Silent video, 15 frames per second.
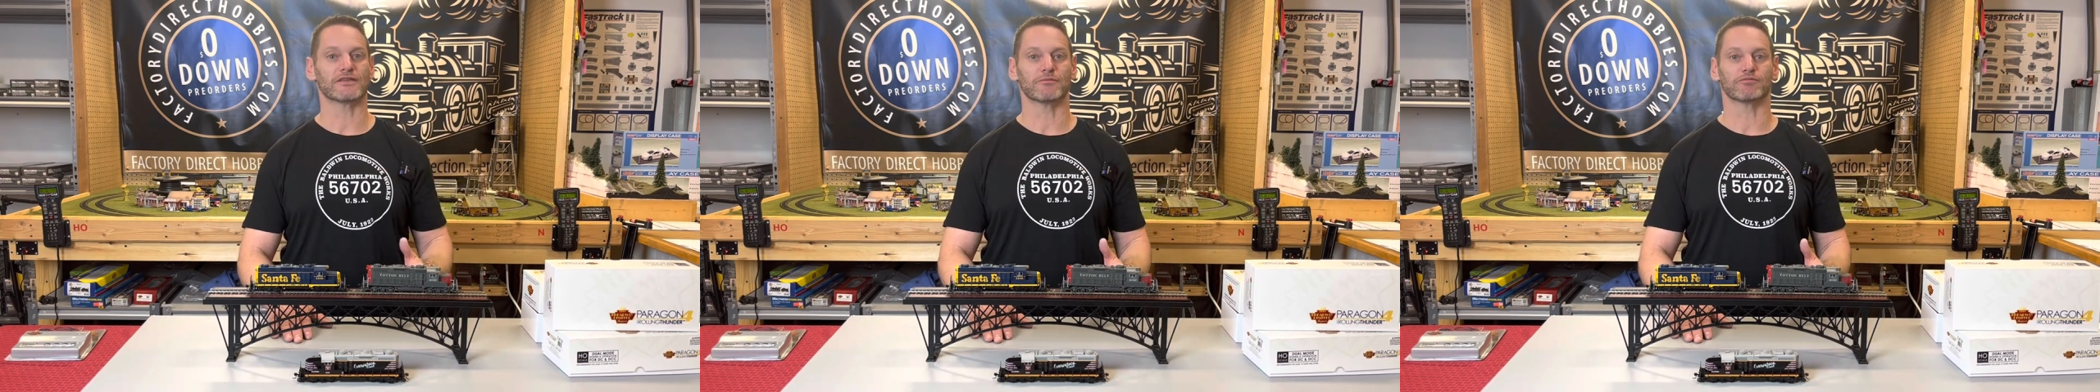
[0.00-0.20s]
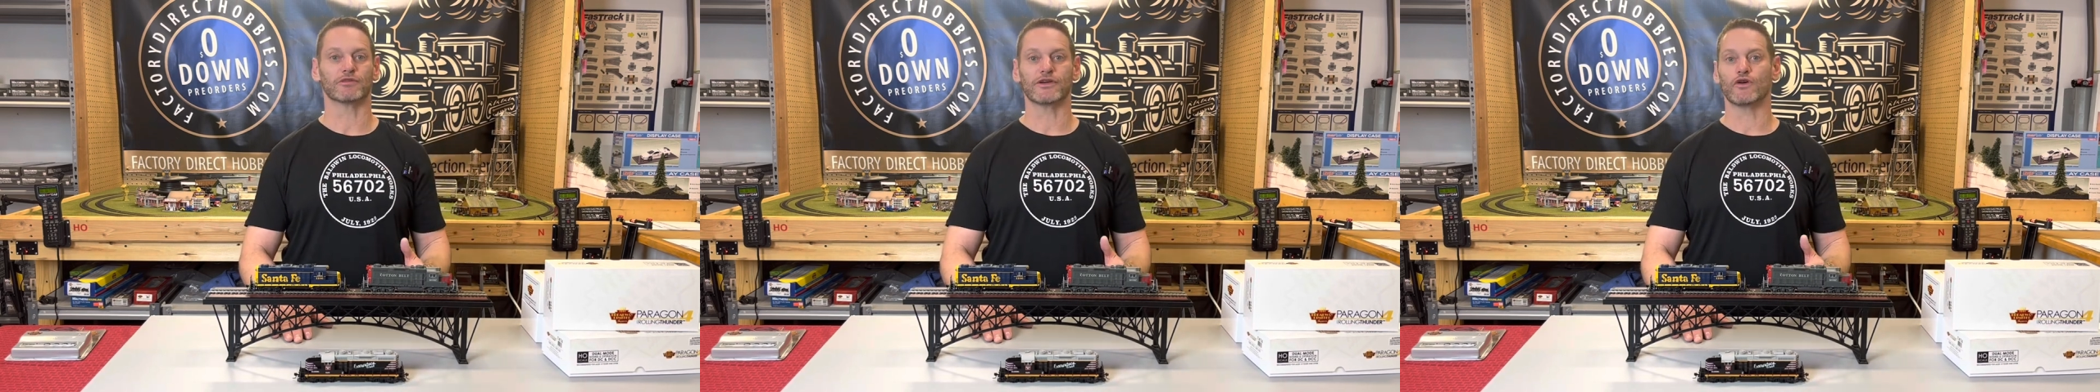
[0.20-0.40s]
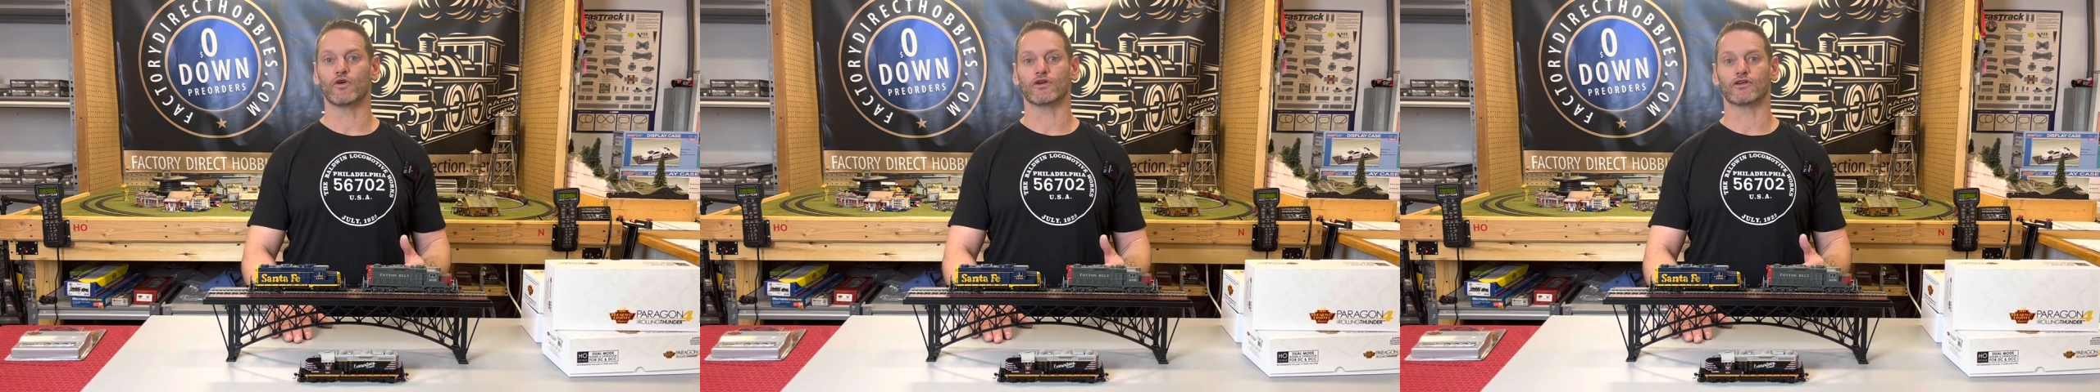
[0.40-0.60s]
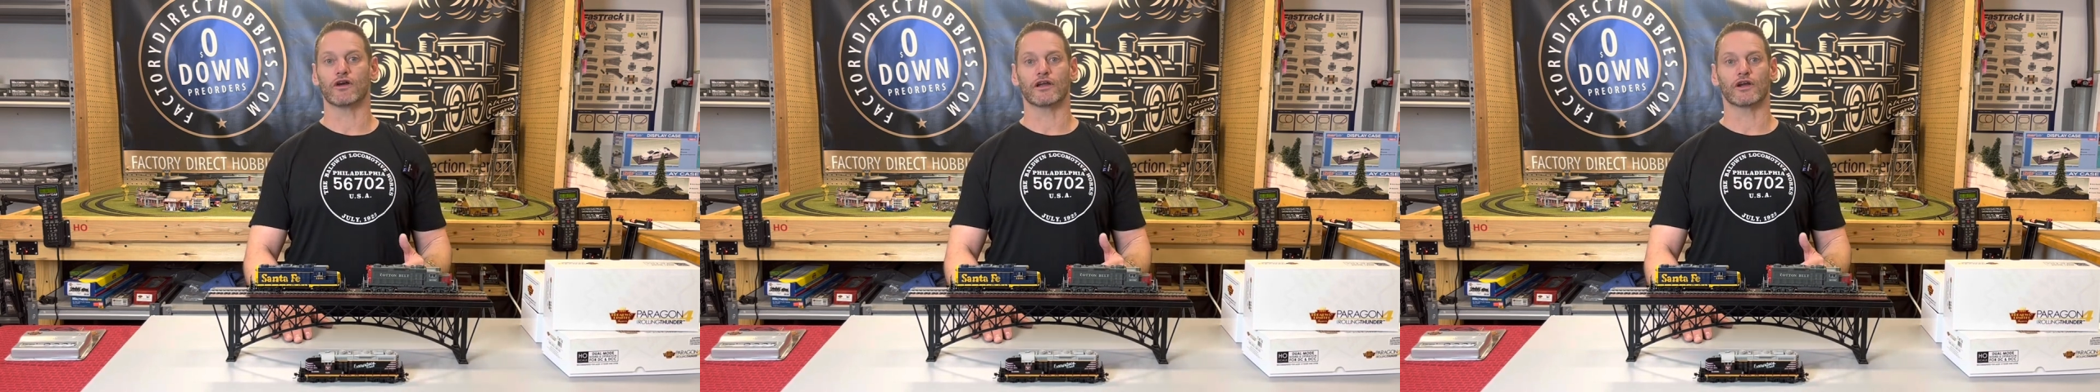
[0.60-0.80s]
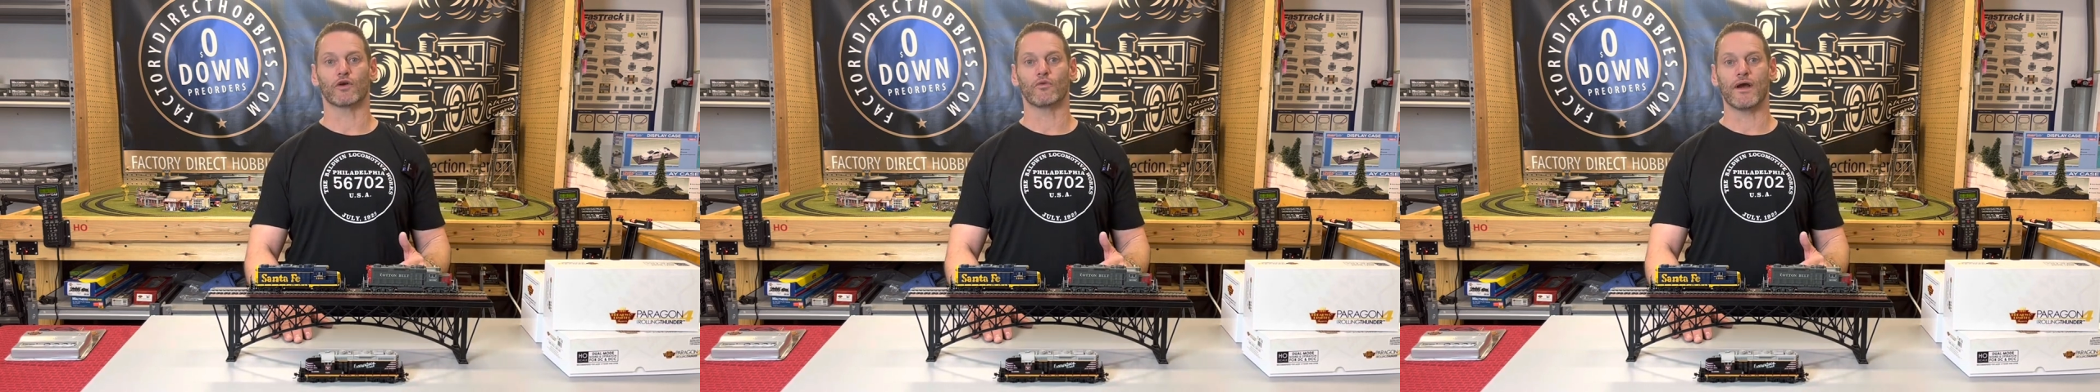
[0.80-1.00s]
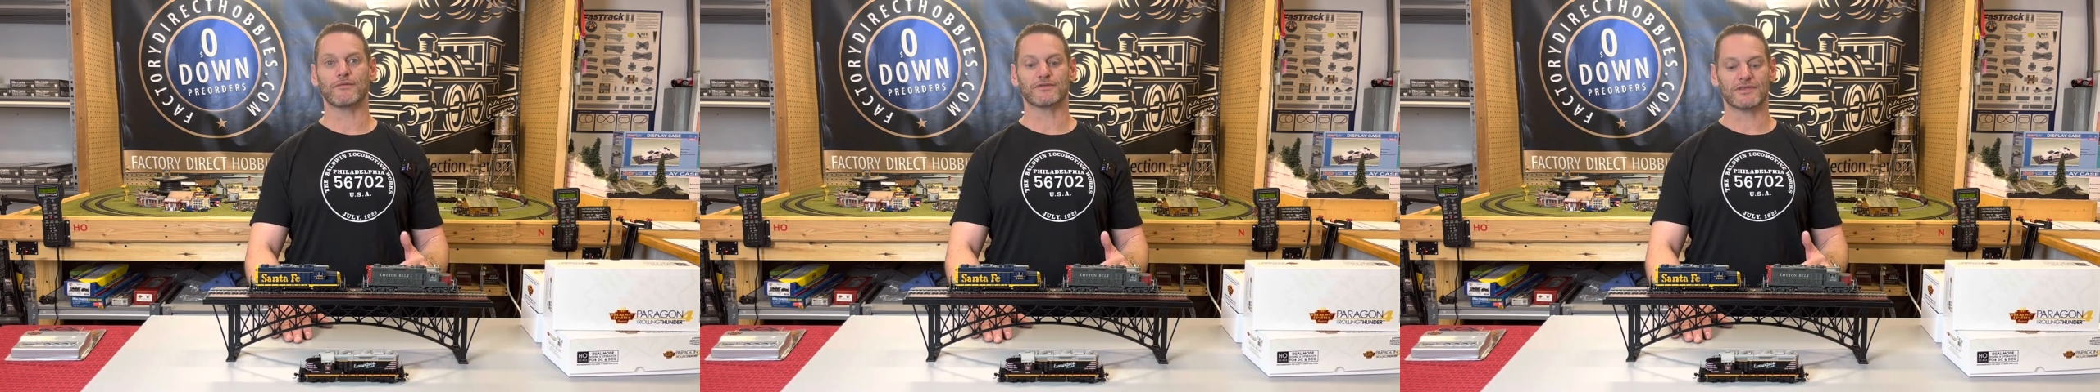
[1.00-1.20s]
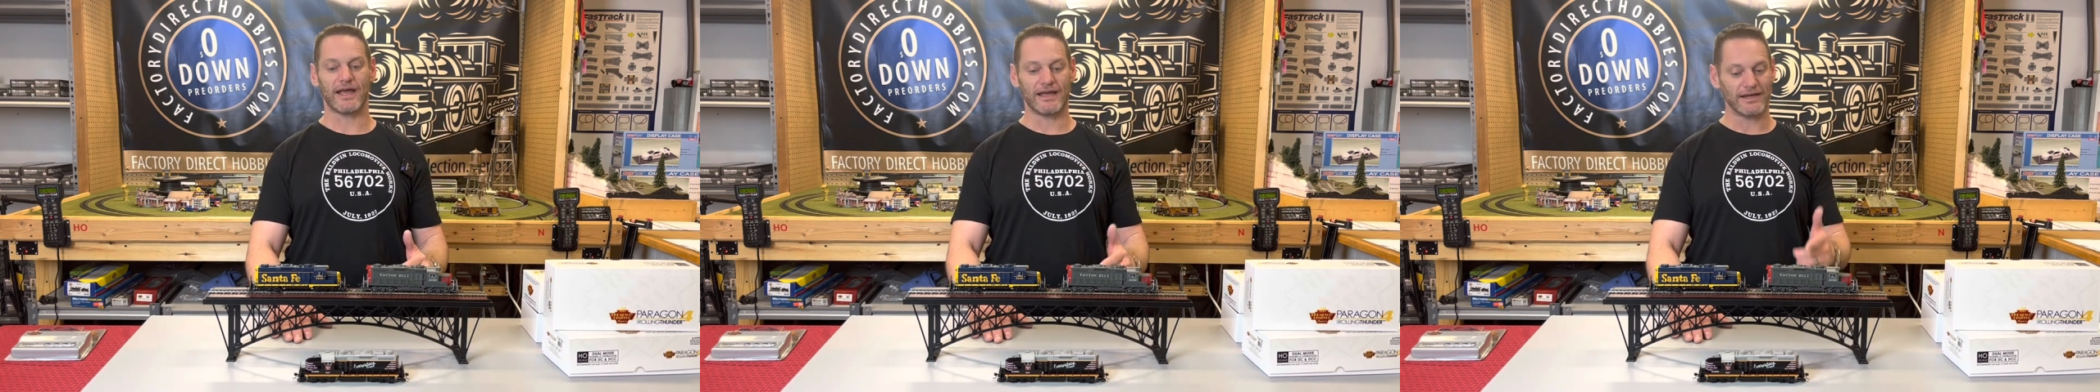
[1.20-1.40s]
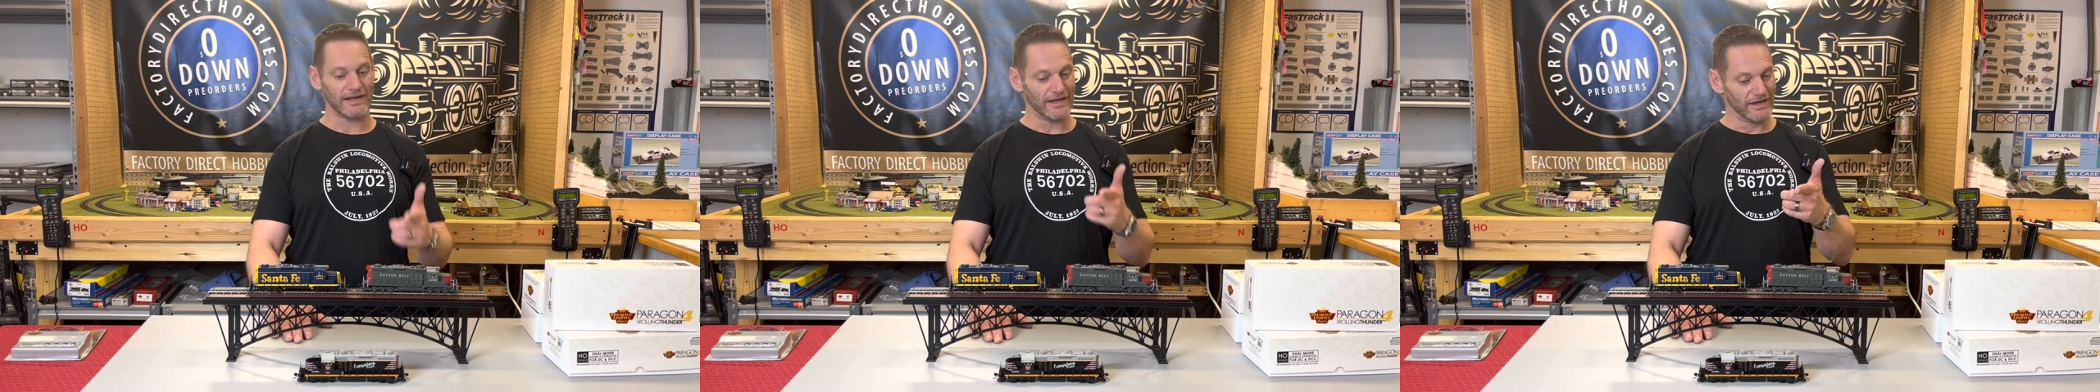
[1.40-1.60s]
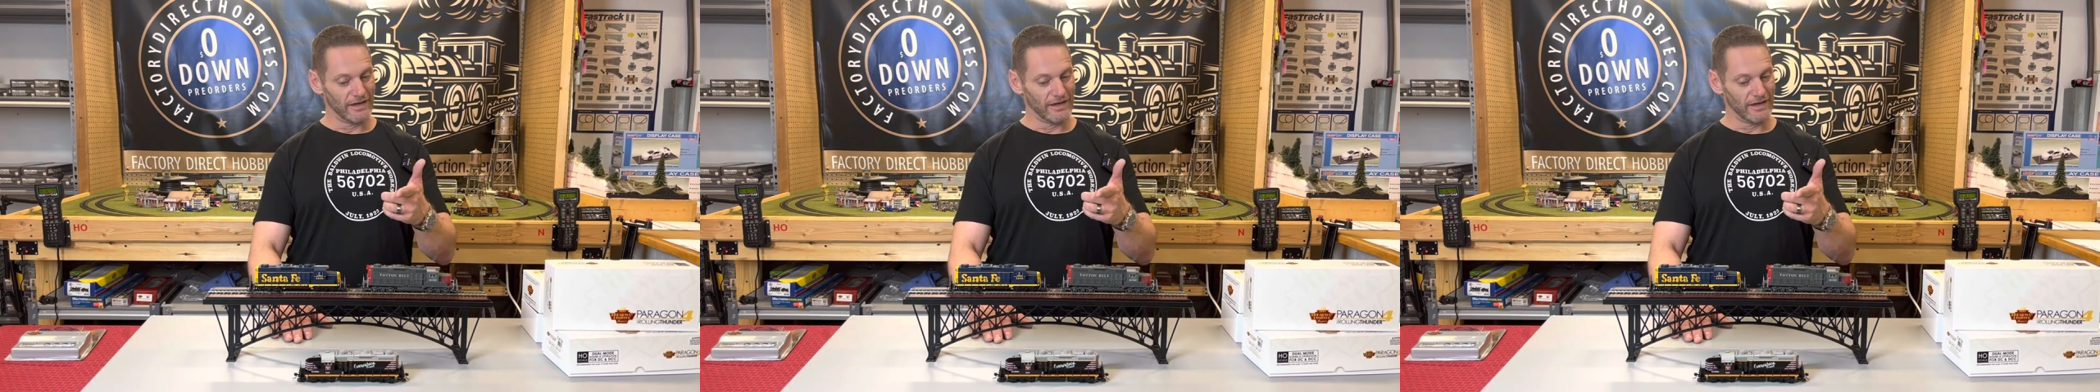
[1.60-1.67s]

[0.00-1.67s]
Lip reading: a pre-order on our website.